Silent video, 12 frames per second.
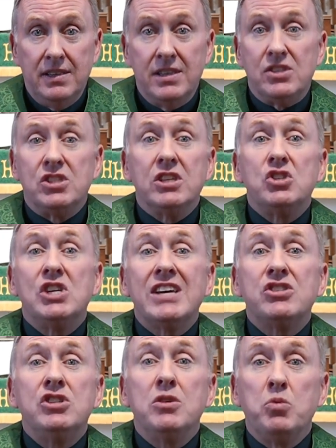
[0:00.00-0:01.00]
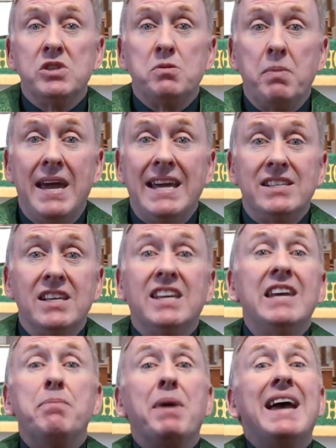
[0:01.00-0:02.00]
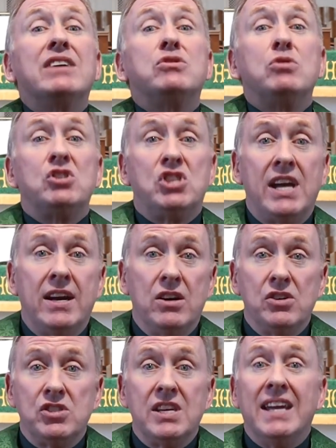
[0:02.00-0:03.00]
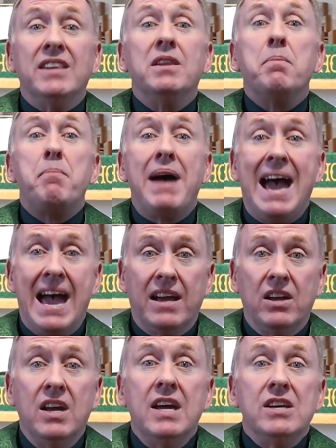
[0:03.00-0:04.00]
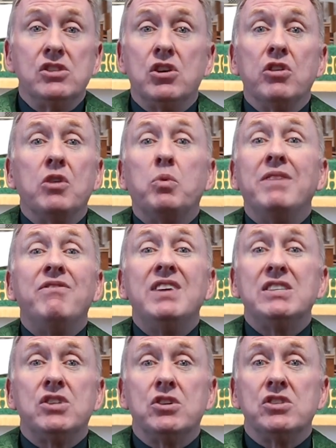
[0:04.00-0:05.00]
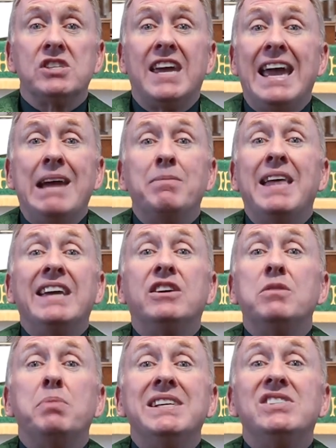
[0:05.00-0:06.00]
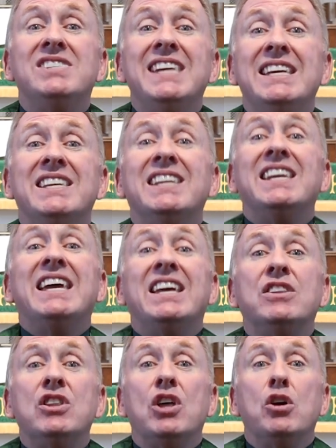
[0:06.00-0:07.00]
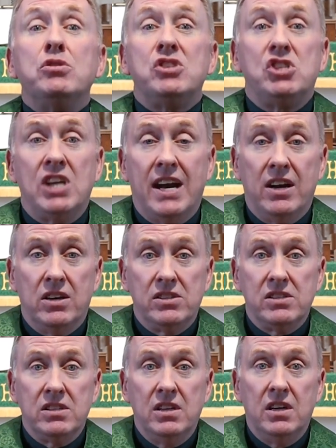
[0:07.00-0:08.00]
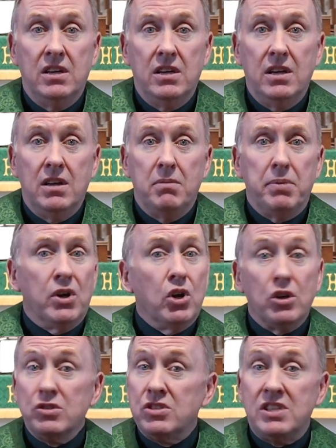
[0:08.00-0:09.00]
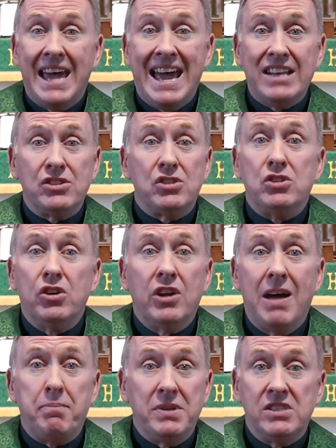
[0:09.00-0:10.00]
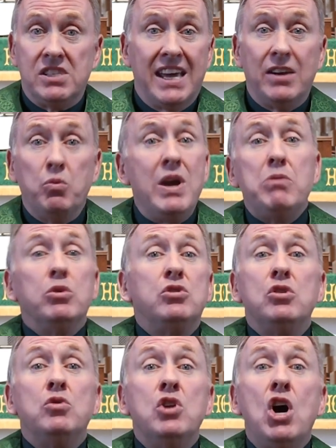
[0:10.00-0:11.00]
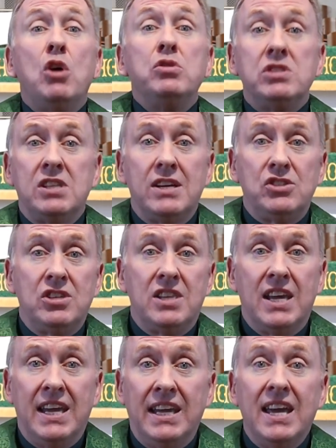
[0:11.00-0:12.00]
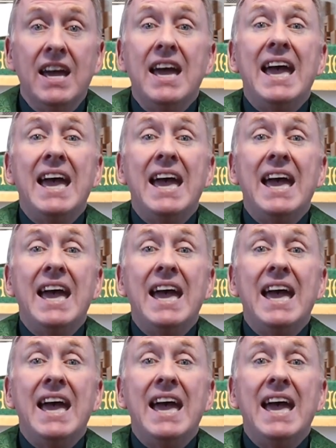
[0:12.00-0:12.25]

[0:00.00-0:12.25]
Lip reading: The suggestion was made to keep extra chairs in the back so that when visitors came, they could be seated in those chairs. But Earl's dad stood up and said, "We will do no such thing.